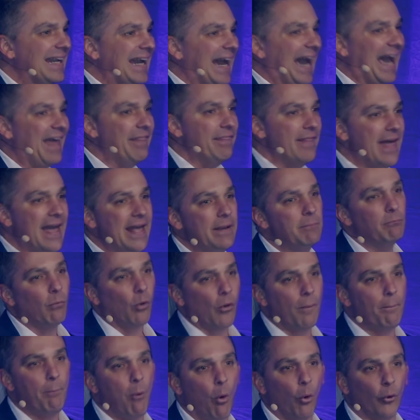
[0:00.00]
And then, more
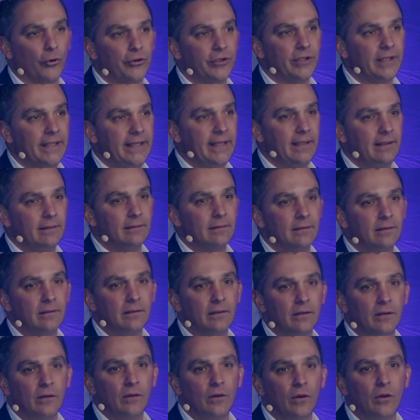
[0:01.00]
importantly,
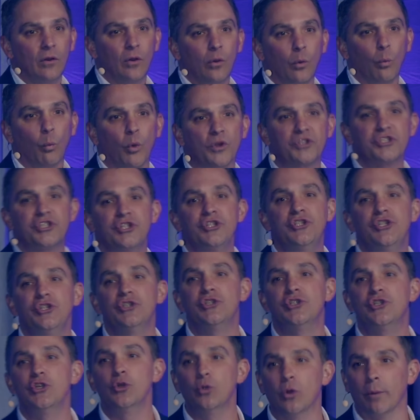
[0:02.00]
what should you
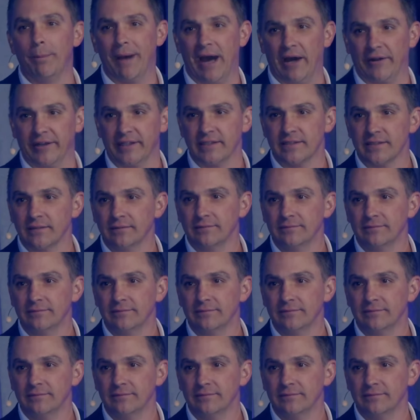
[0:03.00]
do about it?